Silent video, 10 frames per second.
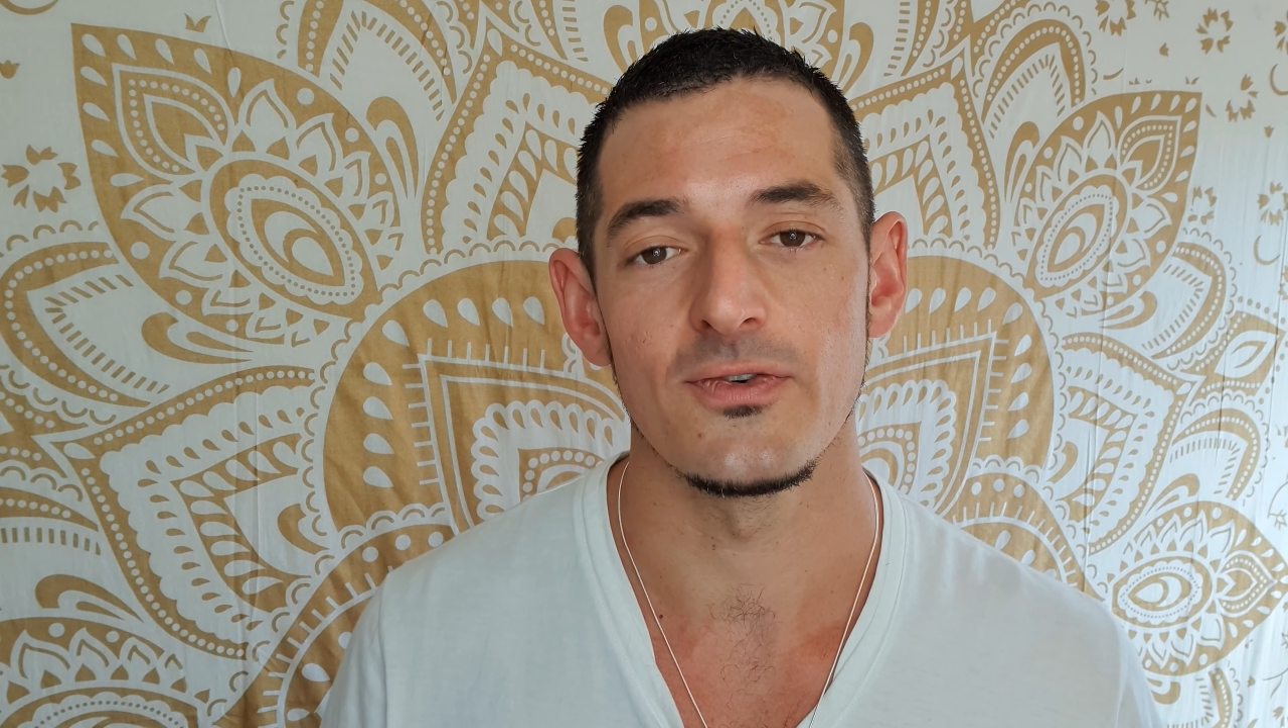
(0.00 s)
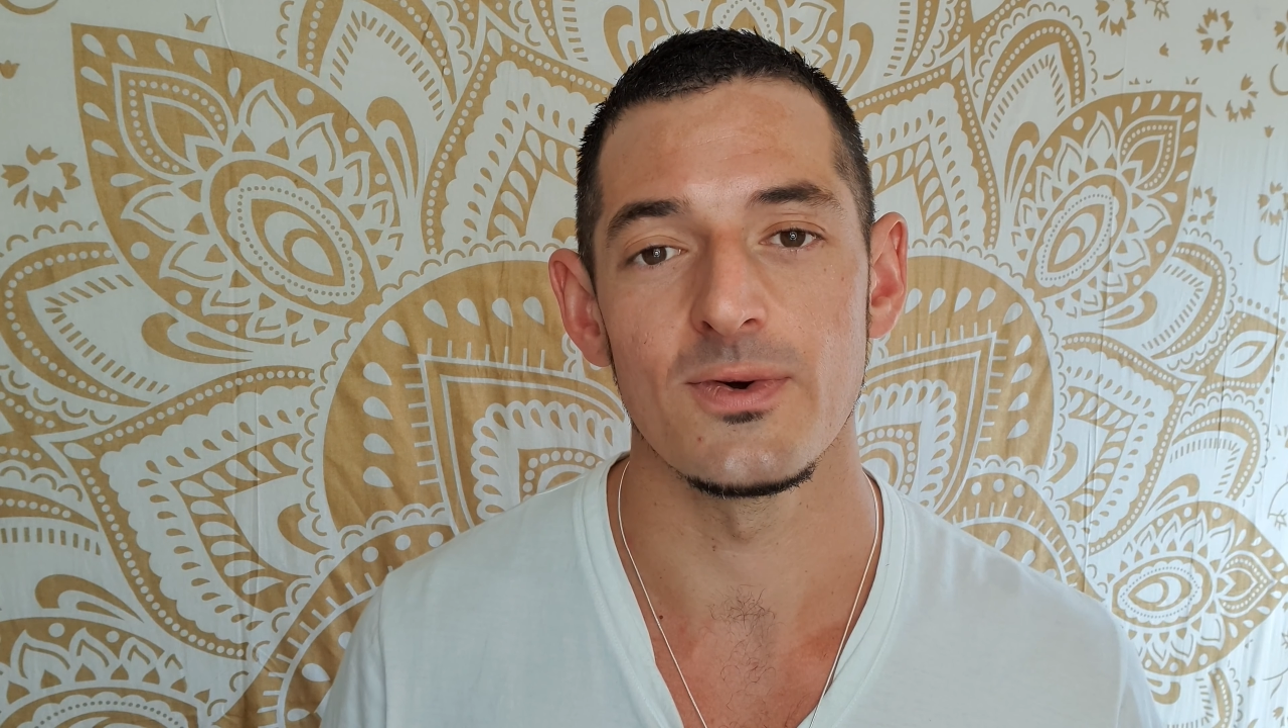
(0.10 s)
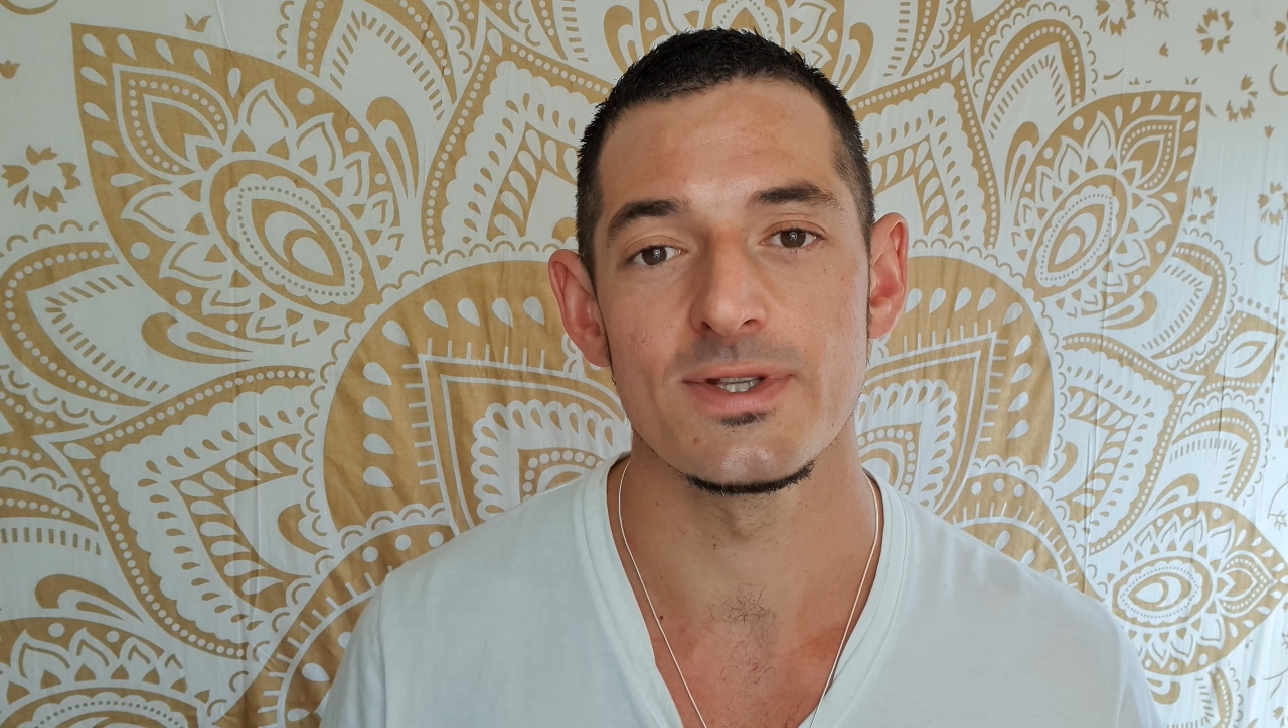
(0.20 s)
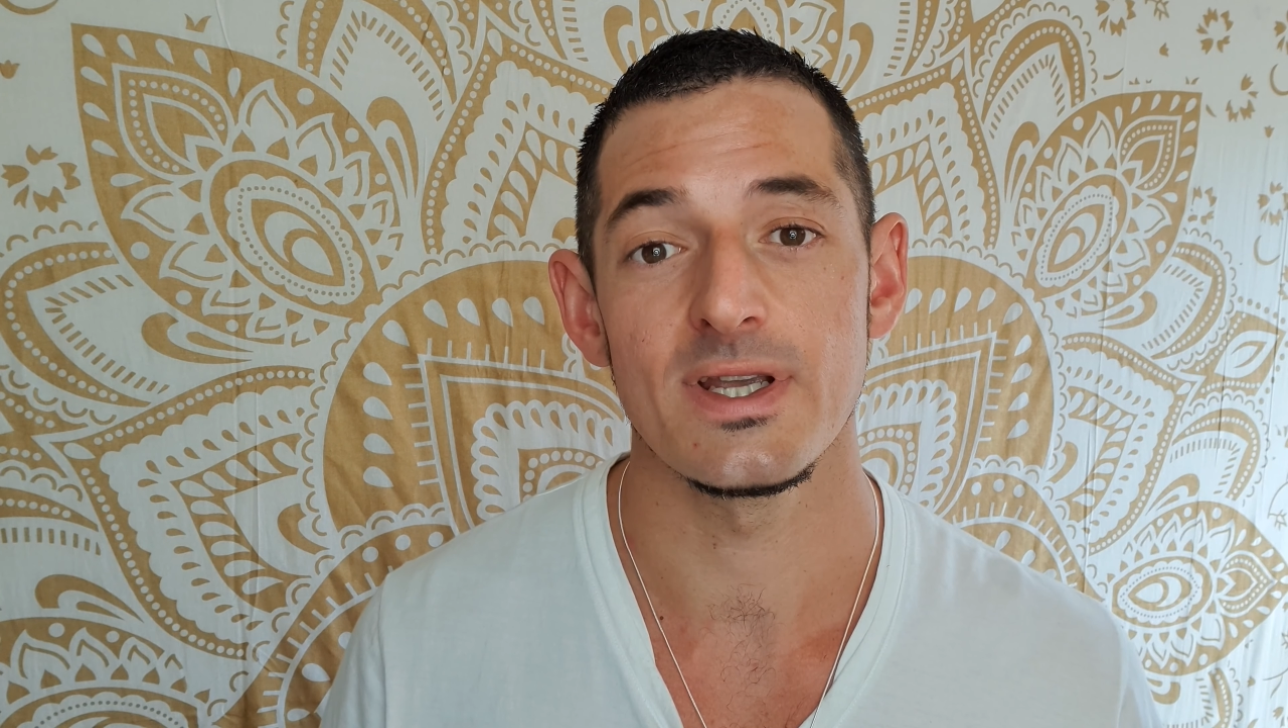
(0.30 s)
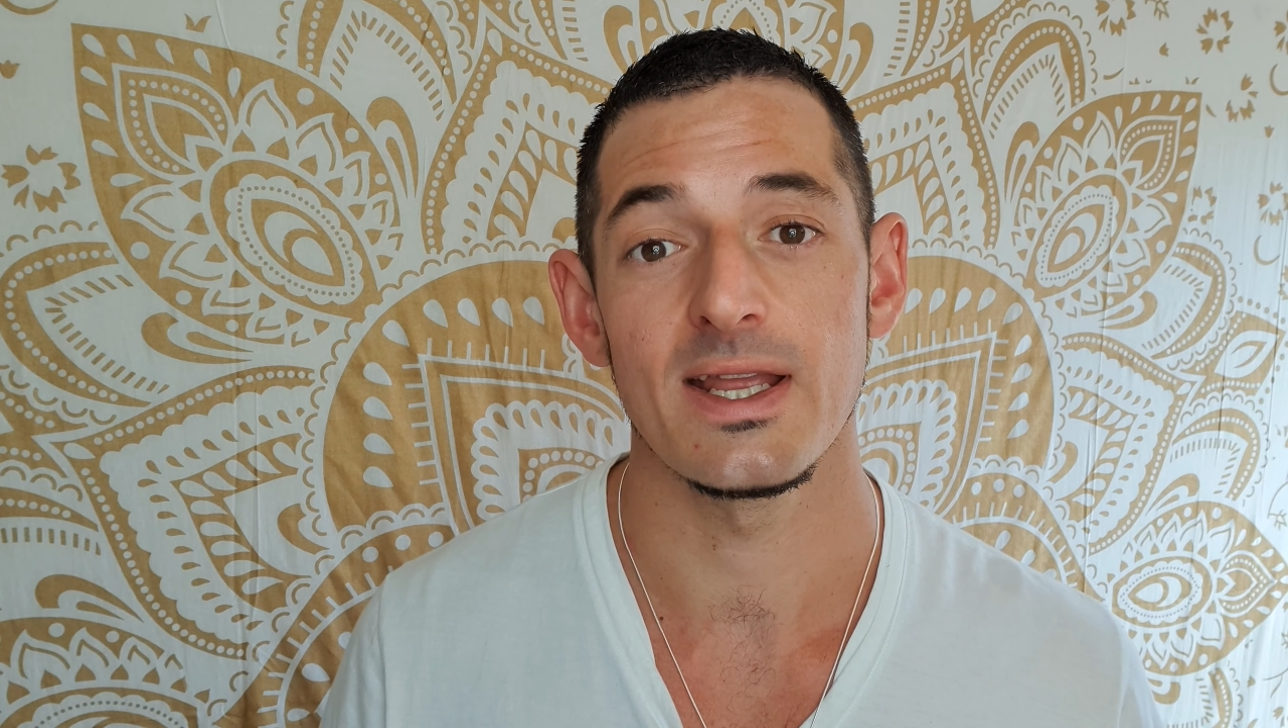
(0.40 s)

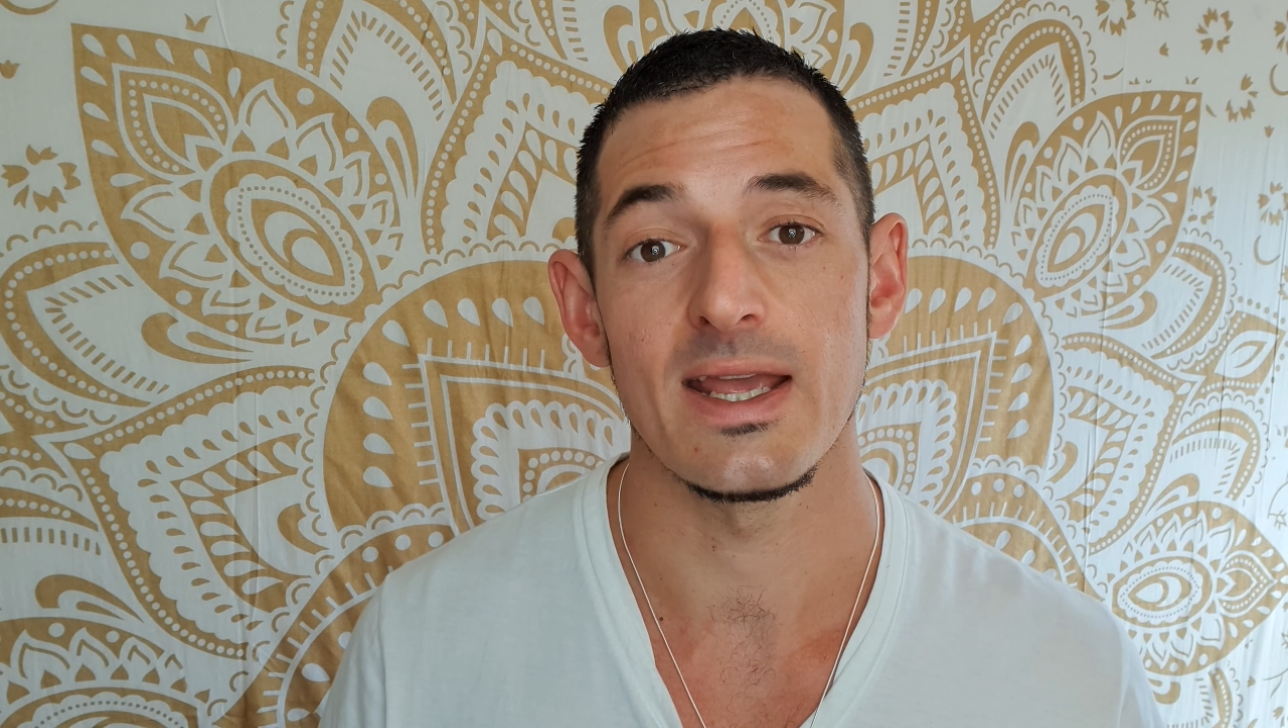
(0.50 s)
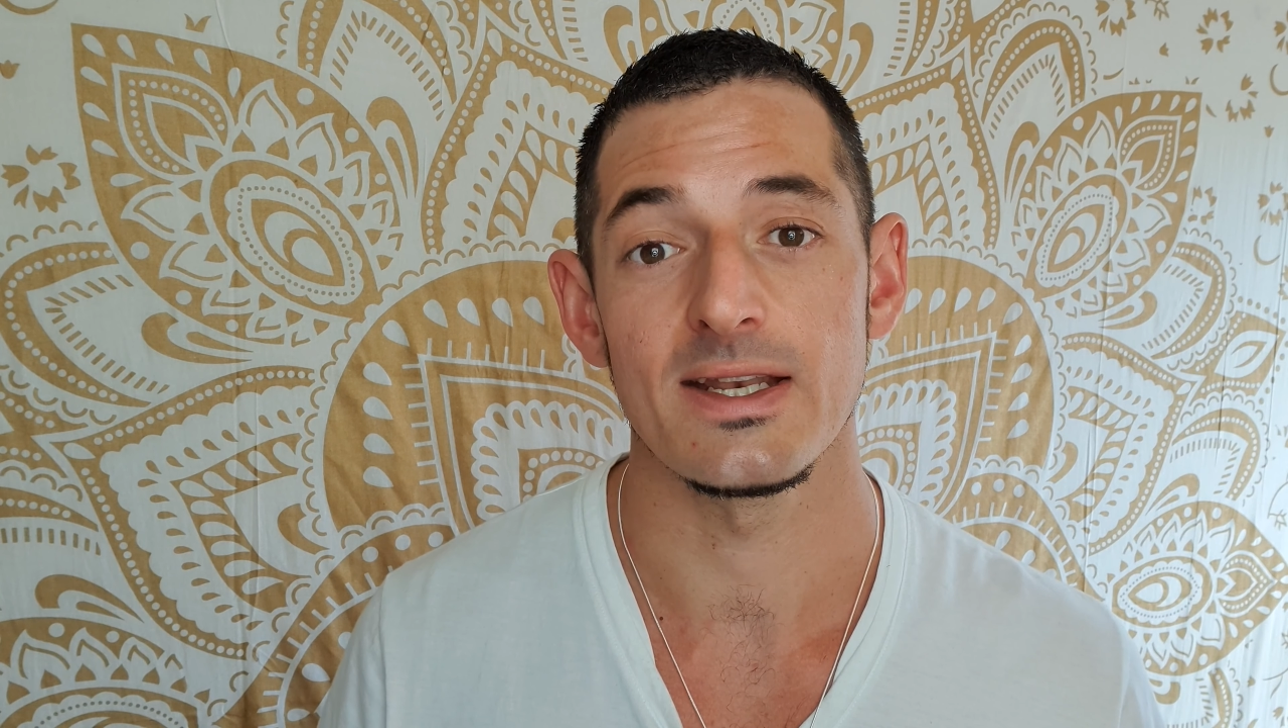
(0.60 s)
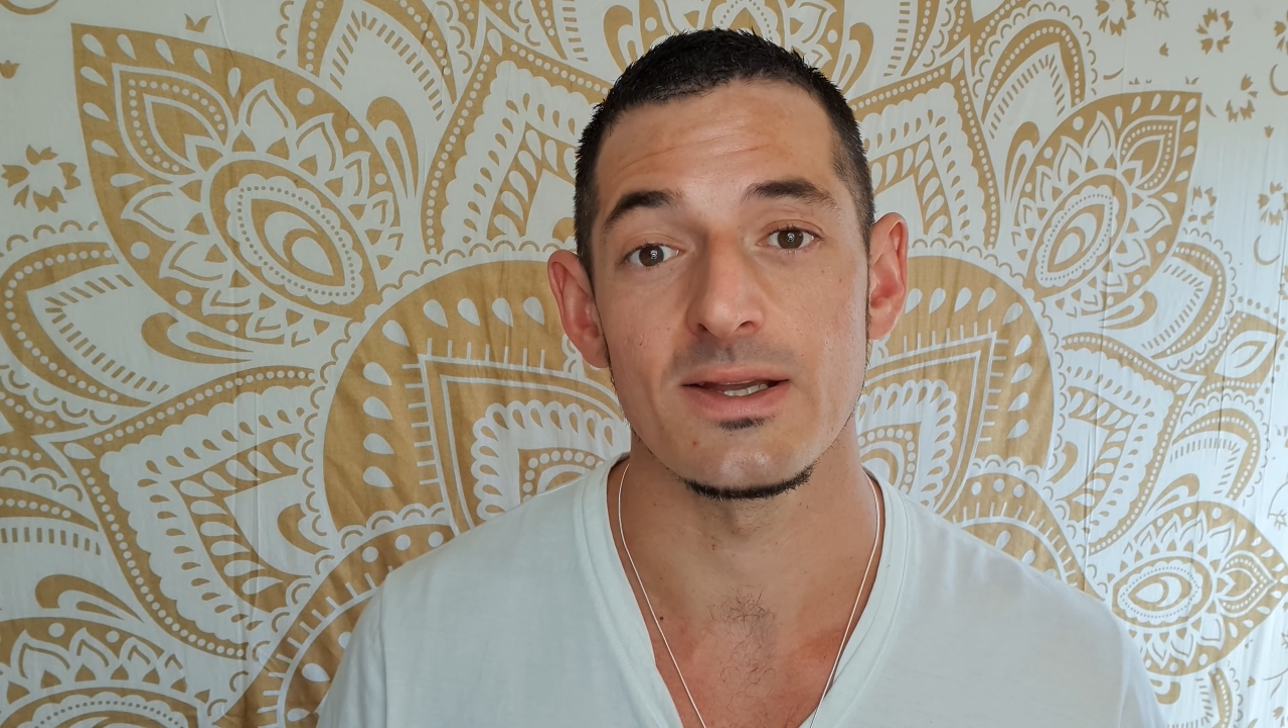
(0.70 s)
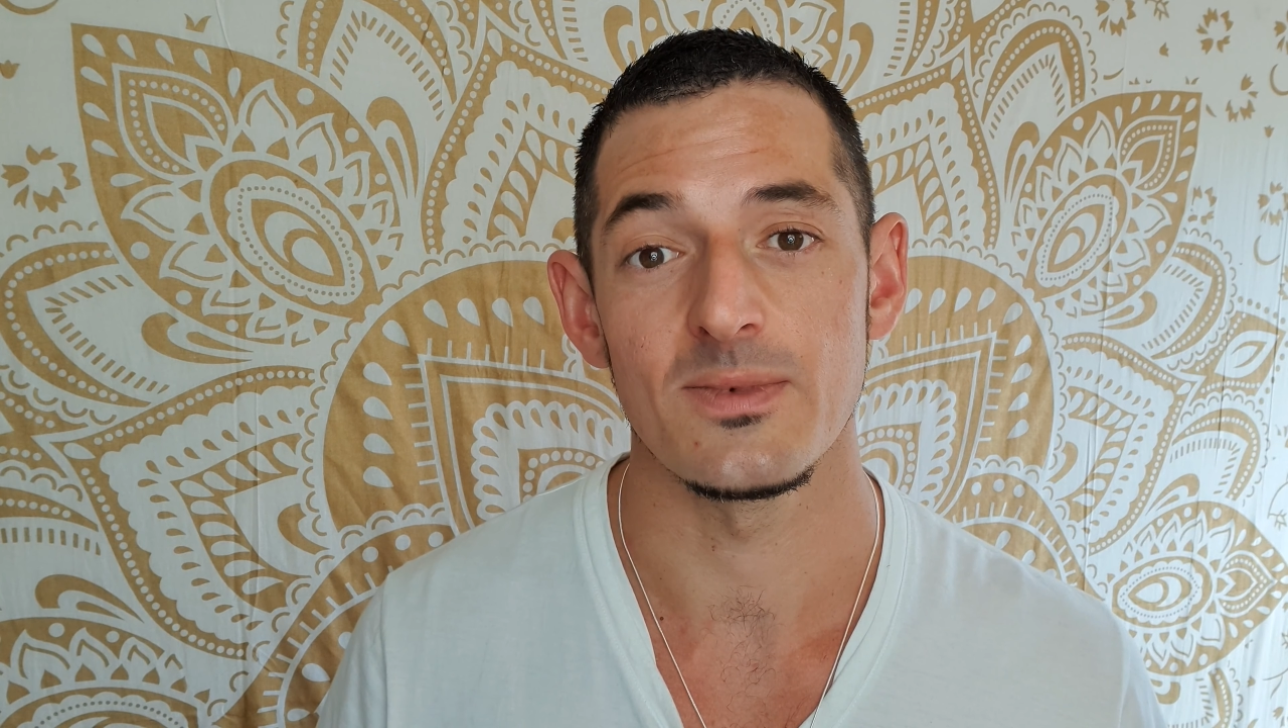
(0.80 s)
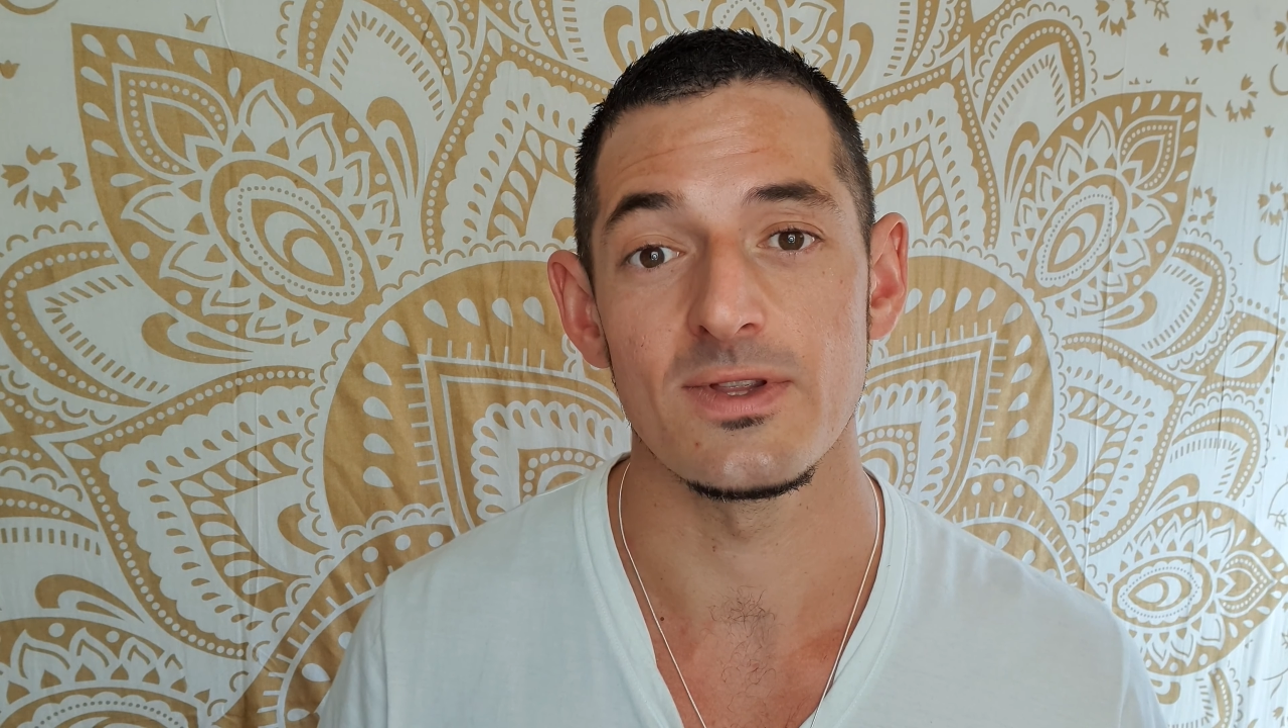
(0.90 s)
forward to connecting